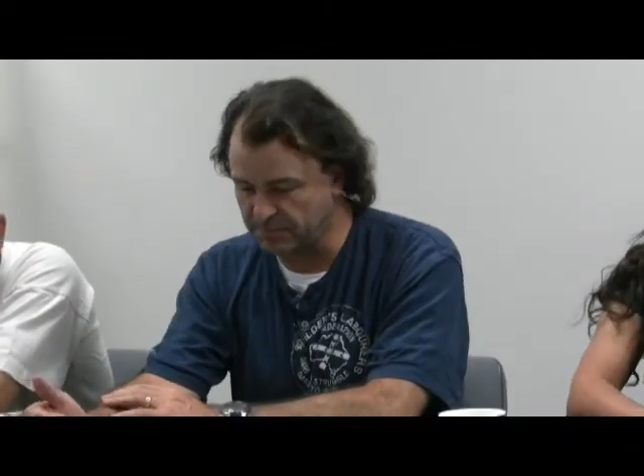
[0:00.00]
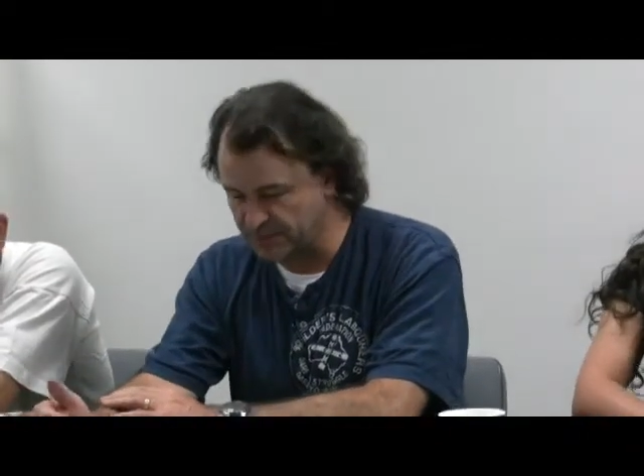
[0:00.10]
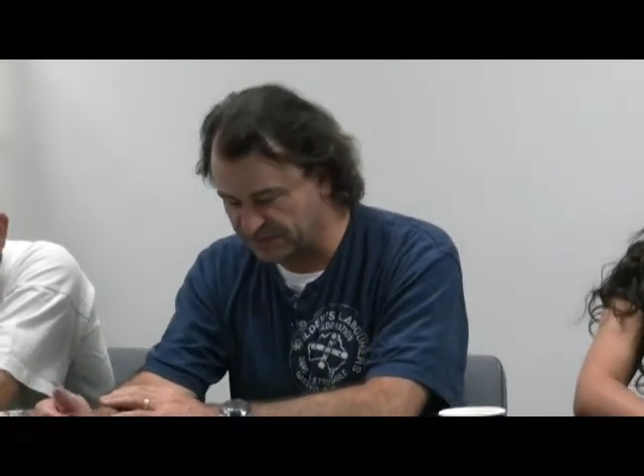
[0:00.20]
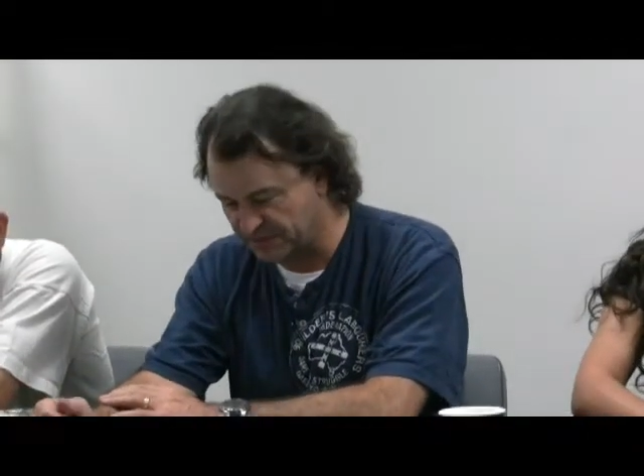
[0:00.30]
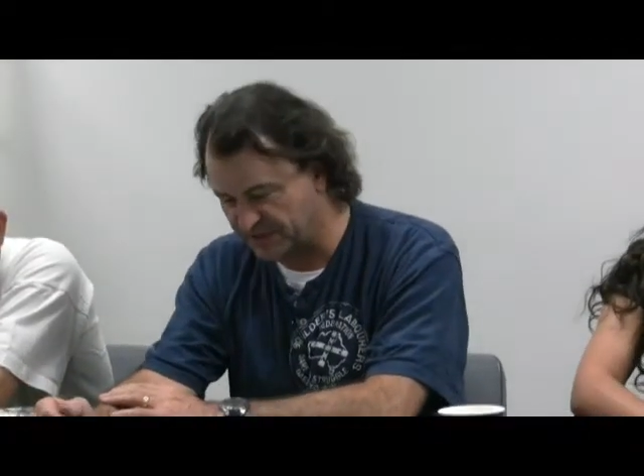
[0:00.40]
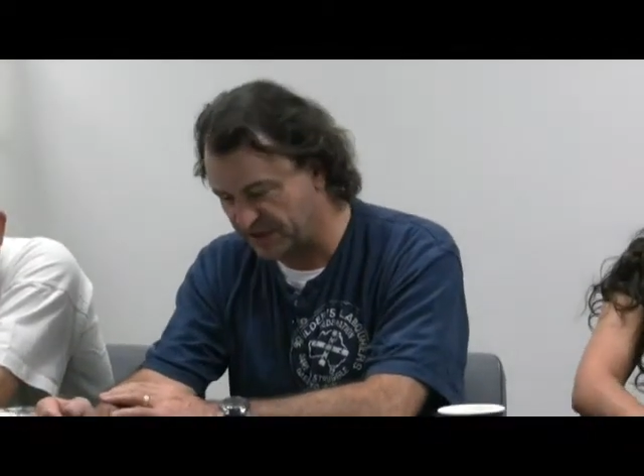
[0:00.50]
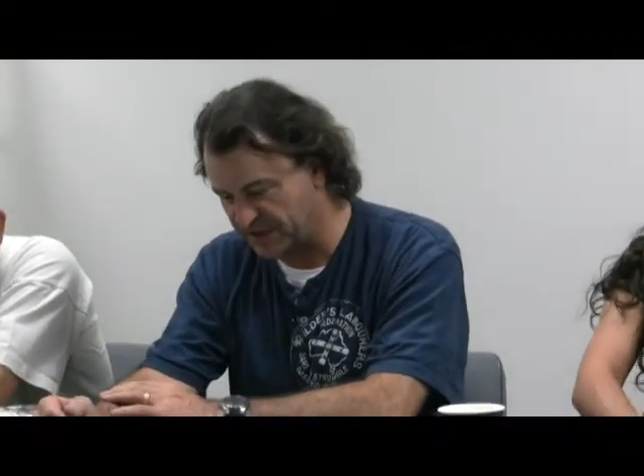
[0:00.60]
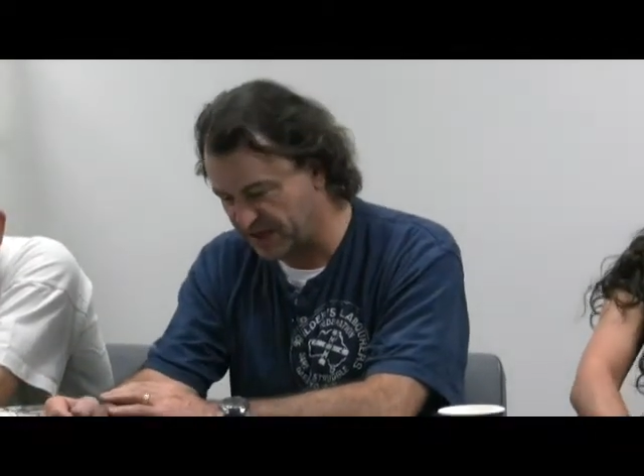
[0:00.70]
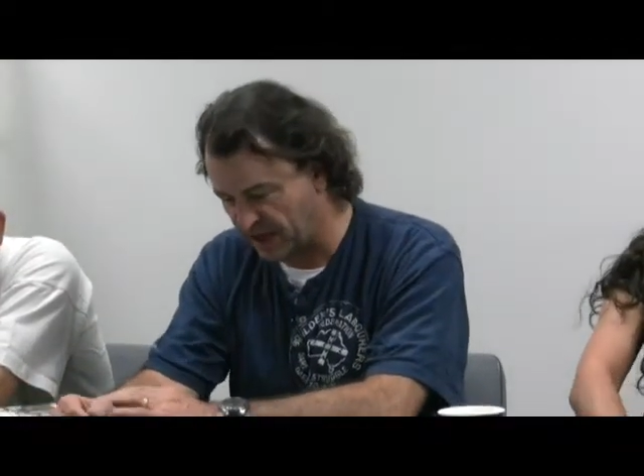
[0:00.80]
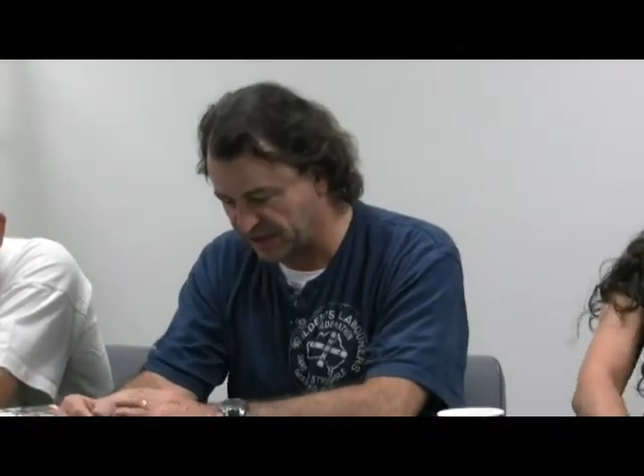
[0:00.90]
put some
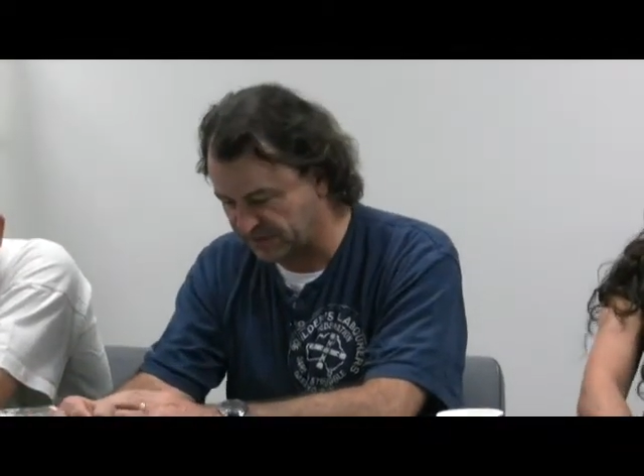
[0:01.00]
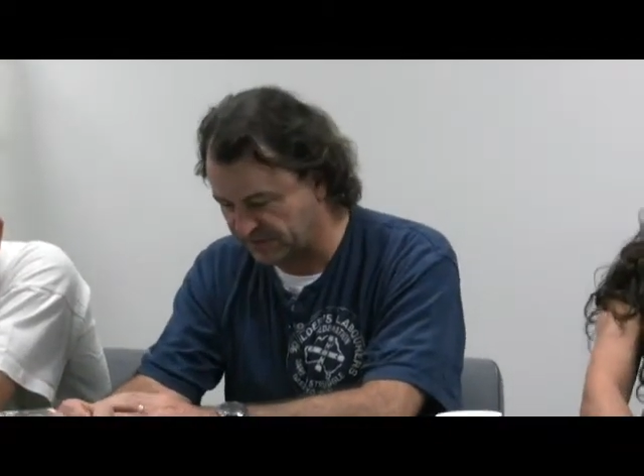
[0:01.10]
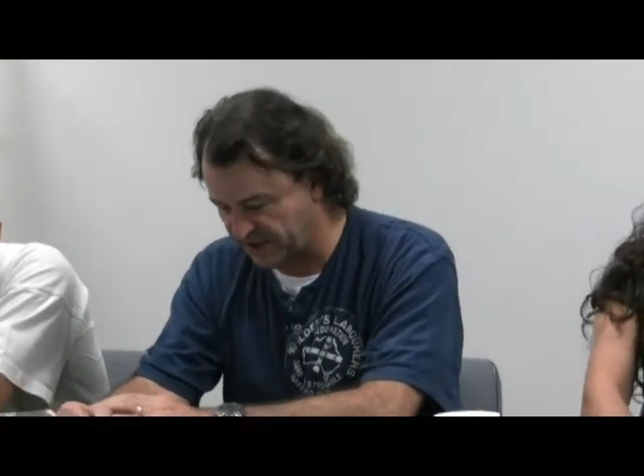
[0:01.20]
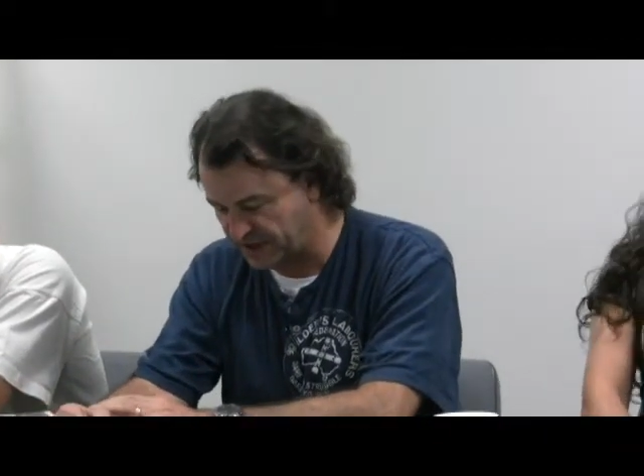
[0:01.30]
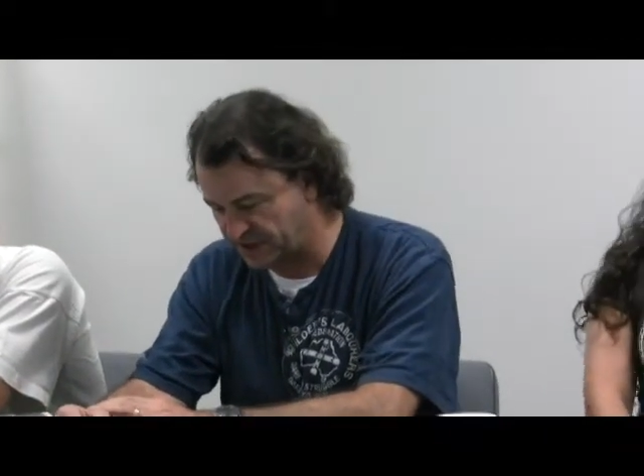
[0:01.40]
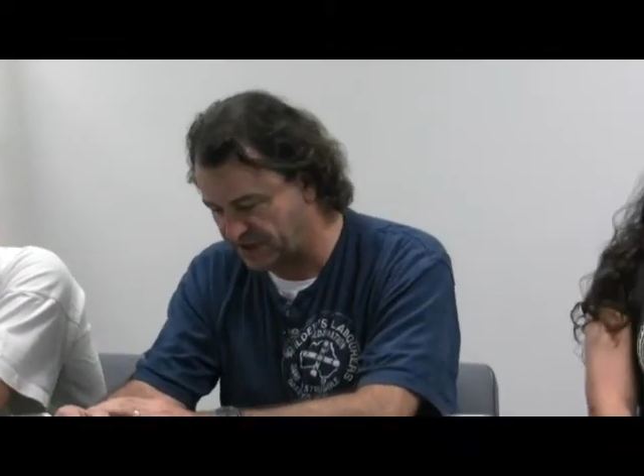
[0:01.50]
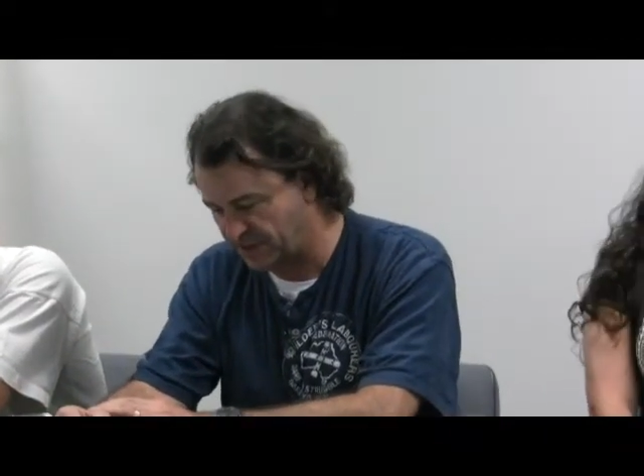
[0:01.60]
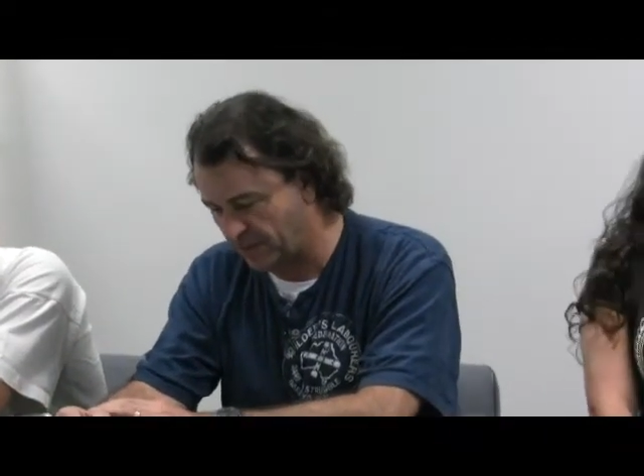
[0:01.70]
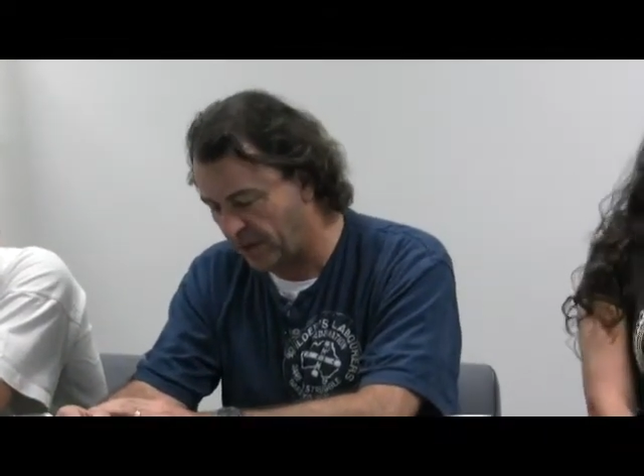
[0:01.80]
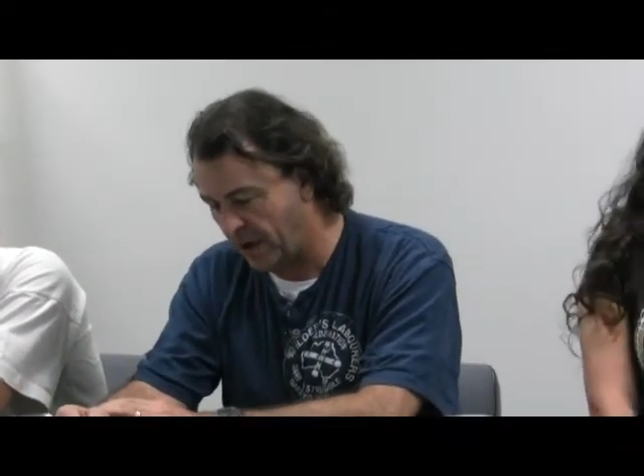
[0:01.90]
details and flesh into
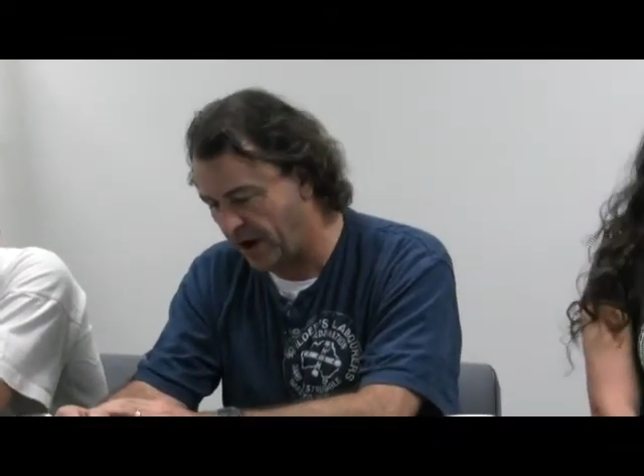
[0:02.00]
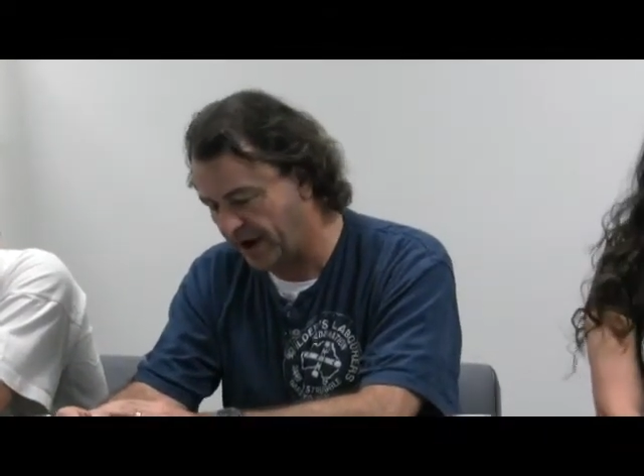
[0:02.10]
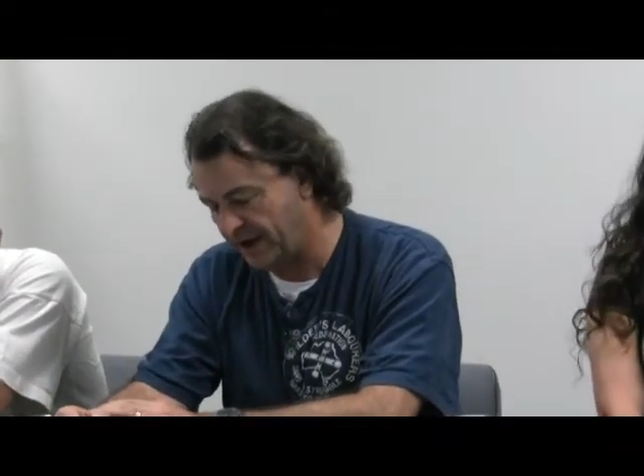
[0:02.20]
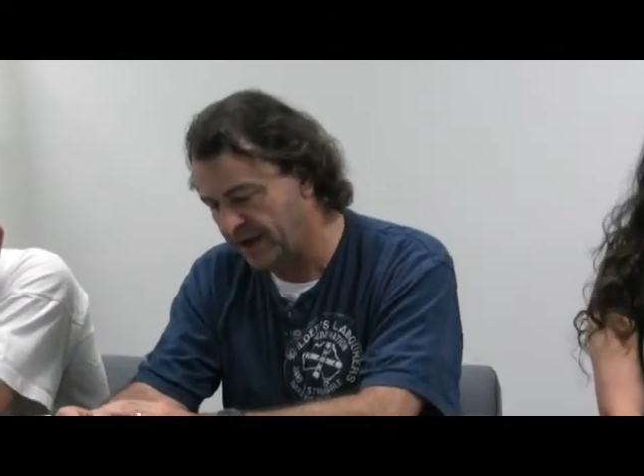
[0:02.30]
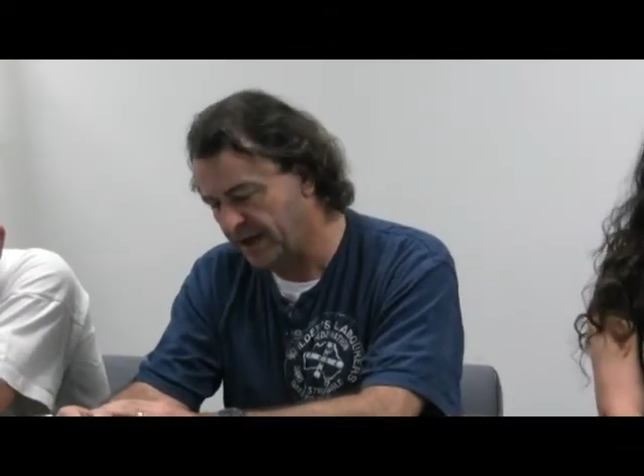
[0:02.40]
why